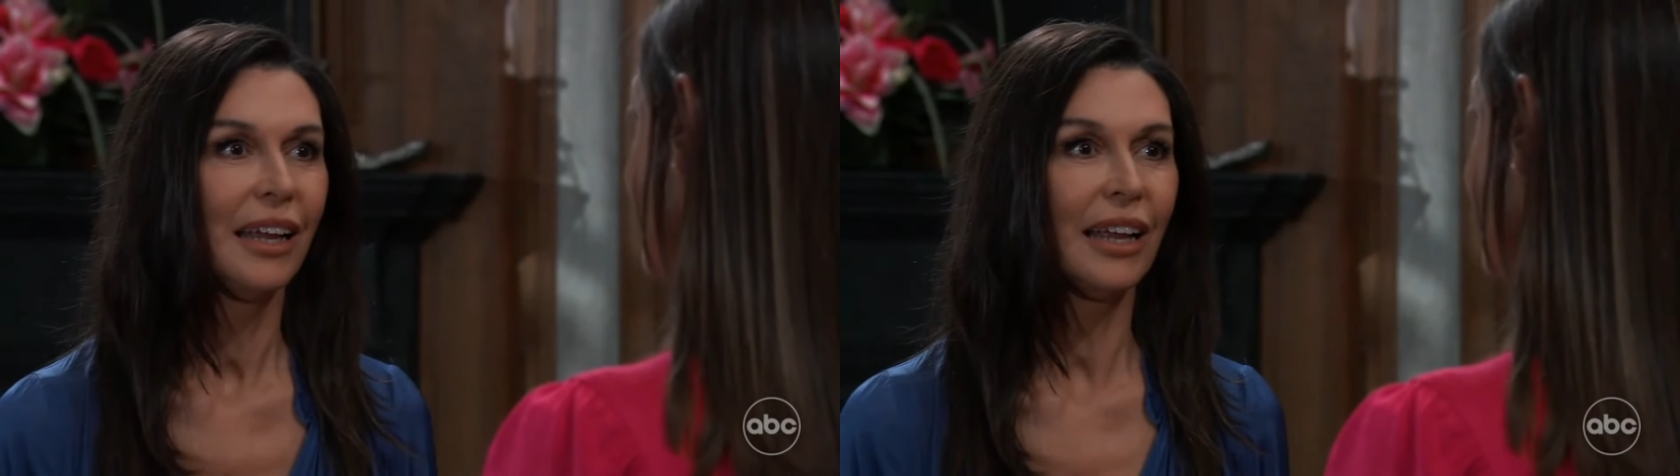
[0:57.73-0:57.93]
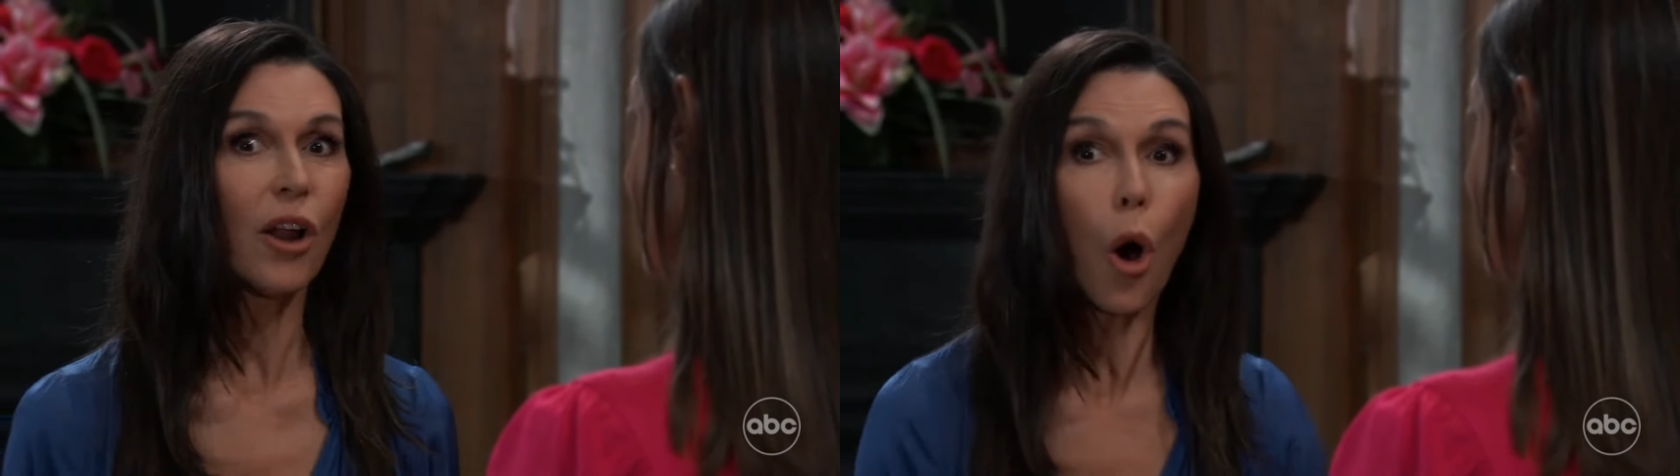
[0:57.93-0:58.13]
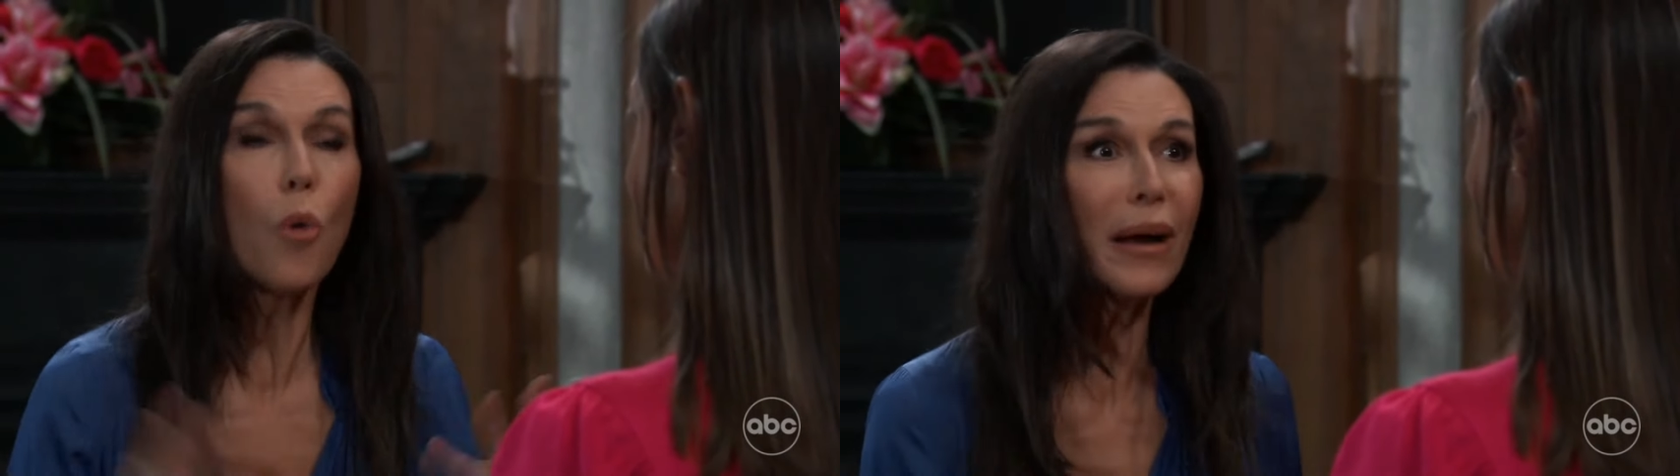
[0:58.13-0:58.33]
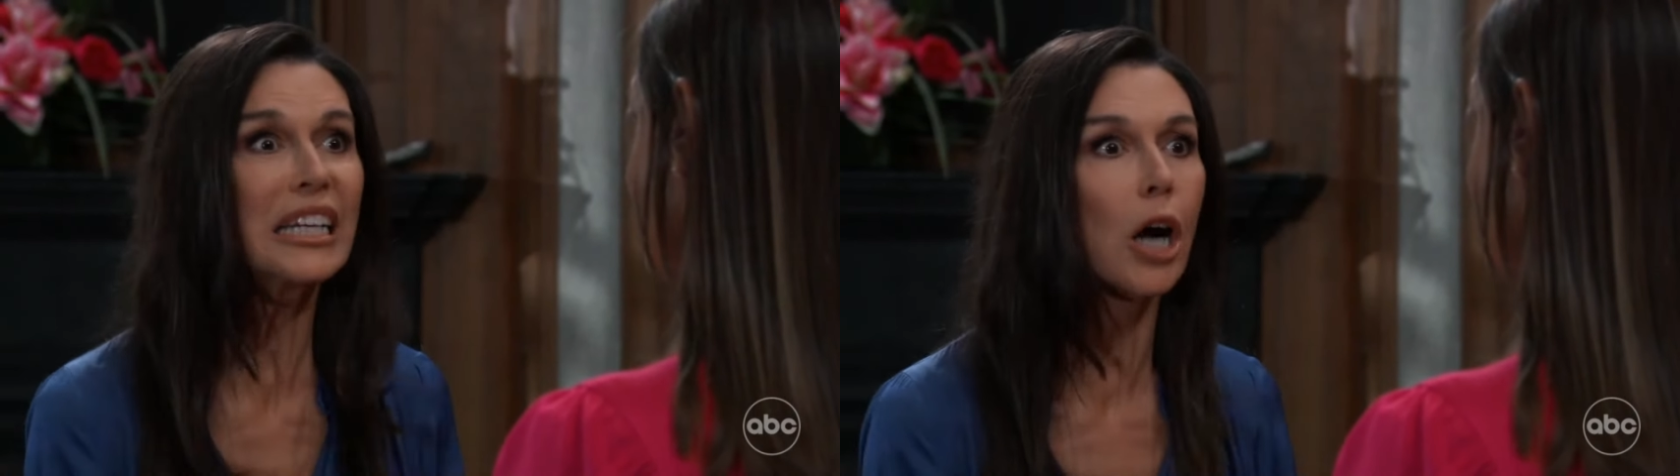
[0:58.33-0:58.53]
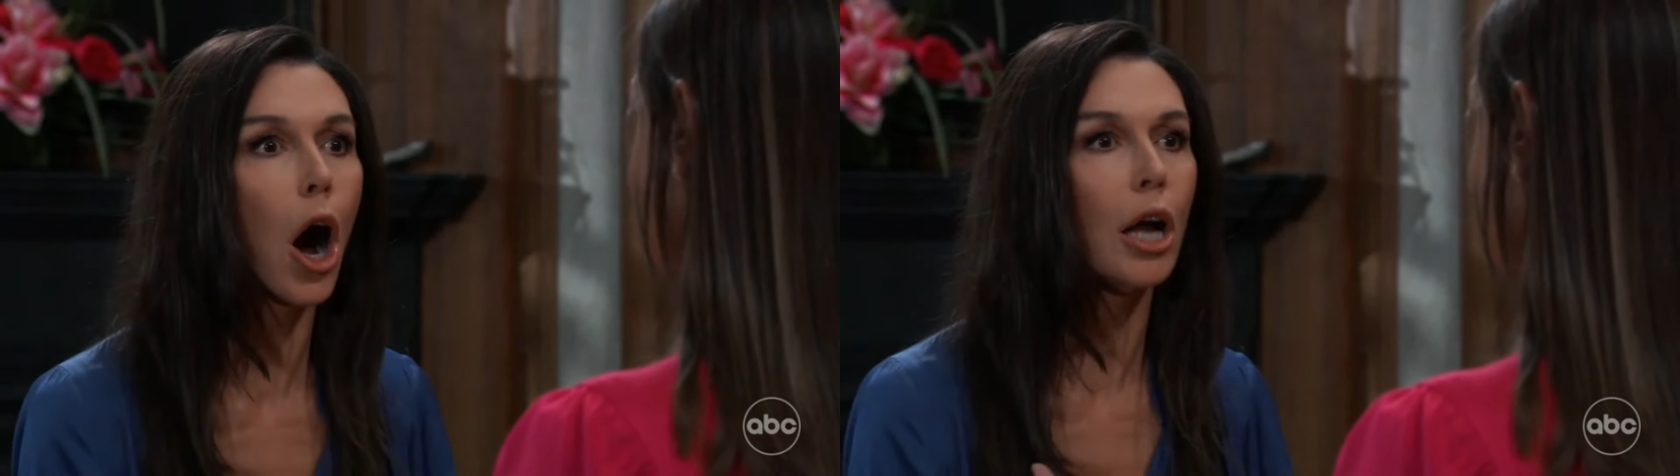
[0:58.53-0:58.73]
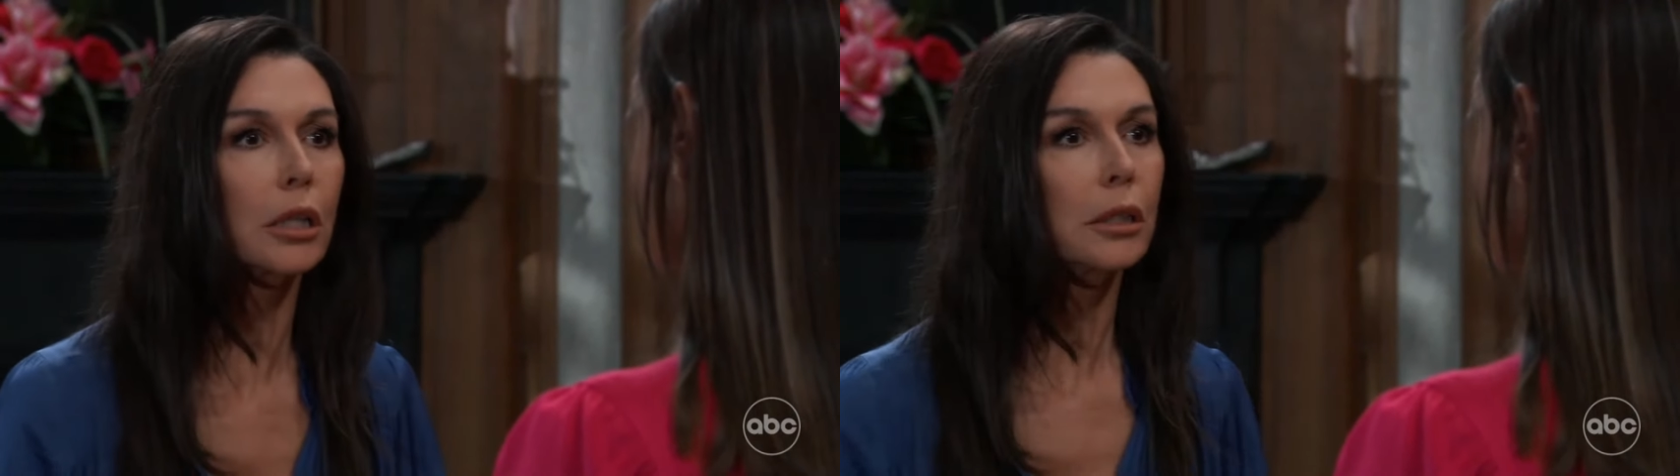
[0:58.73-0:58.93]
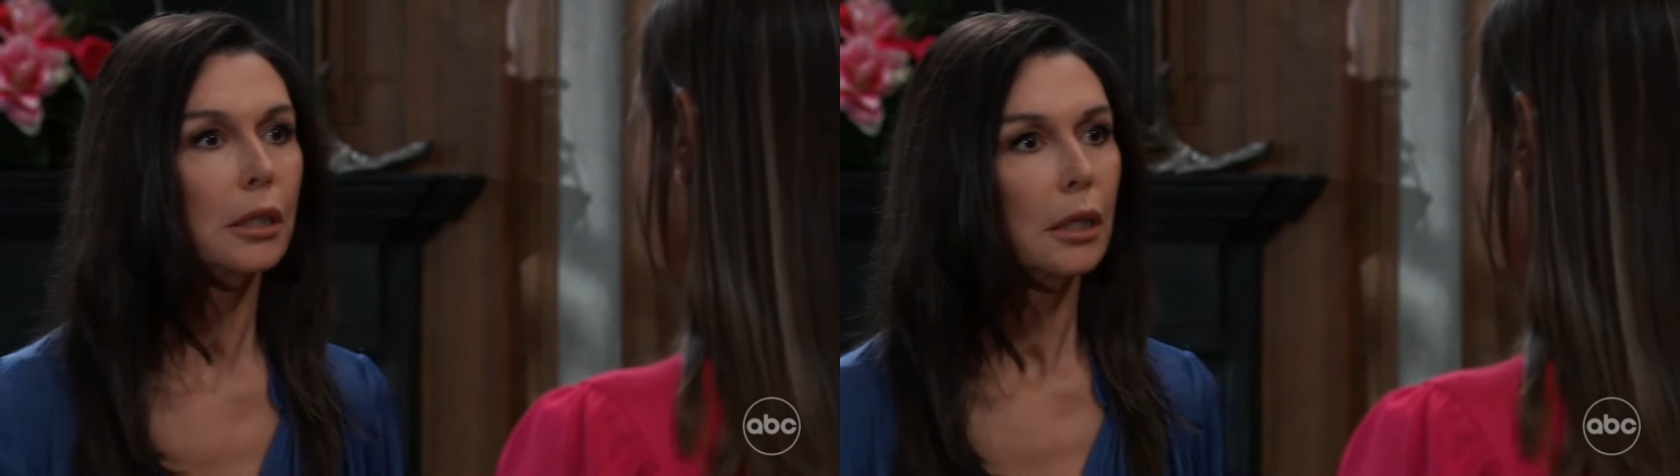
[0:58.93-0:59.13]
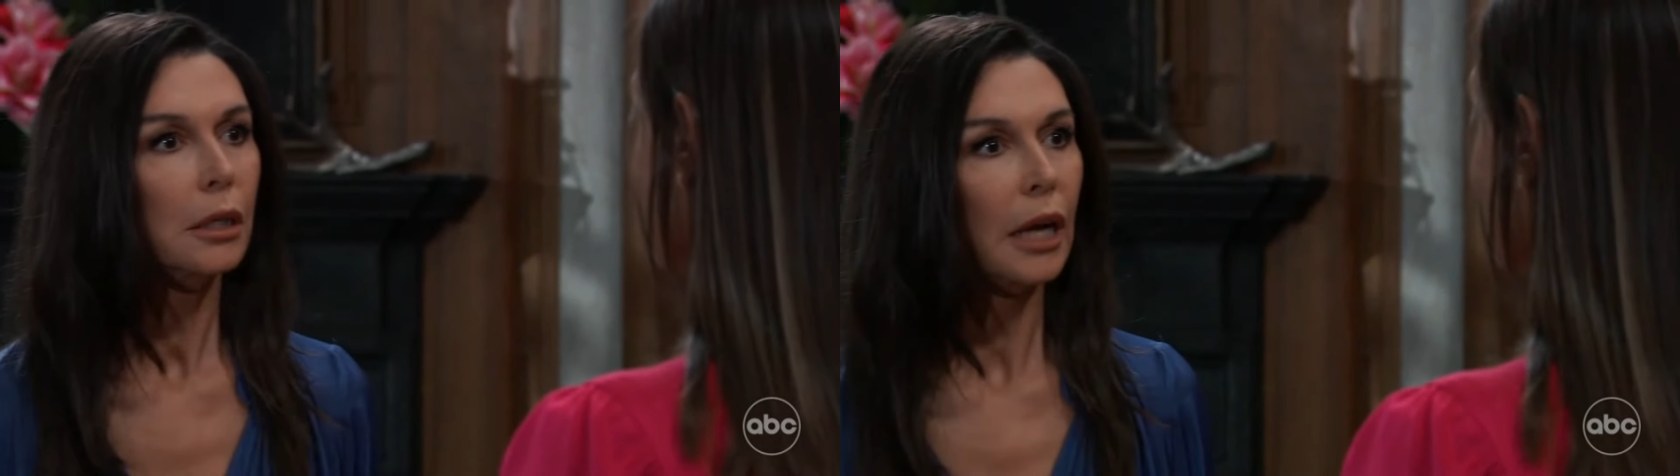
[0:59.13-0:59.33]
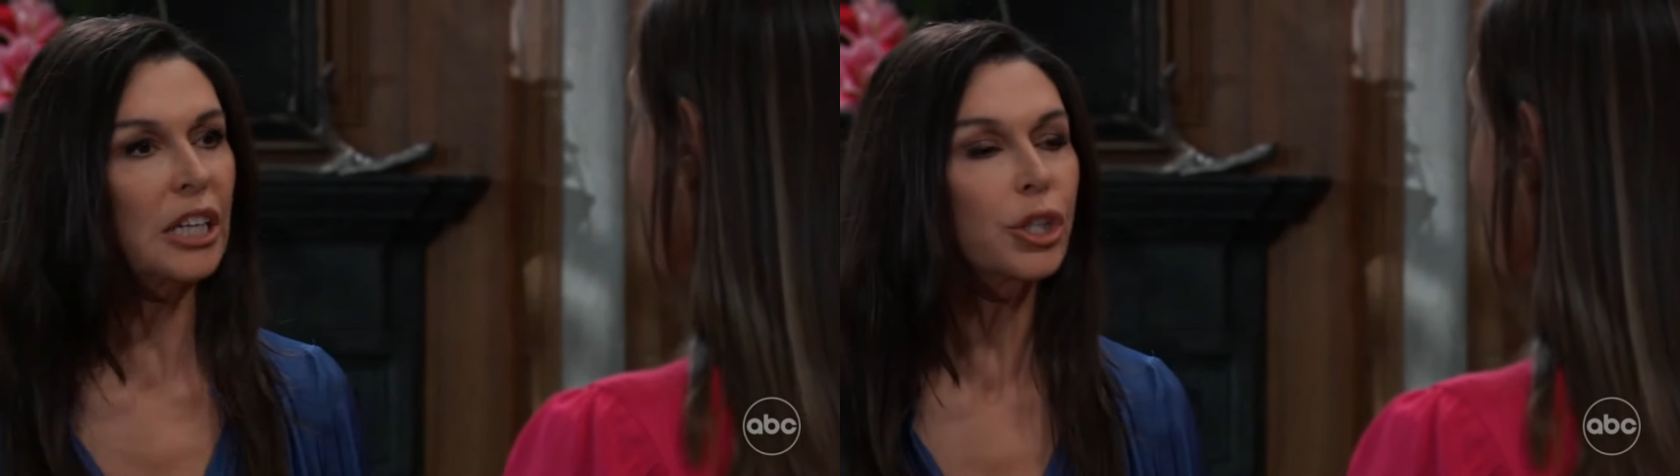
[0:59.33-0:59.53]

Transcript: And oh my god, I